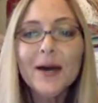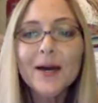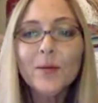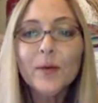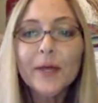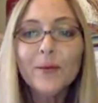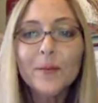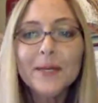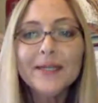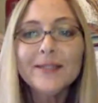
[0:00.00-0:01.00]
we will
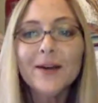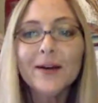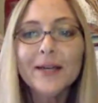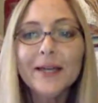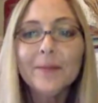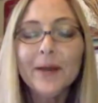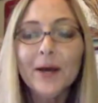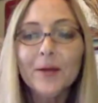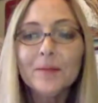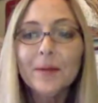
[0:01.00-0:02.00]
be talking about
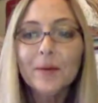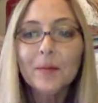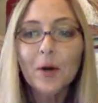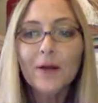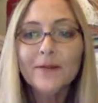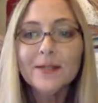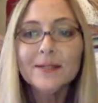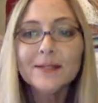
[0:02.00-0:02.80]
member profits.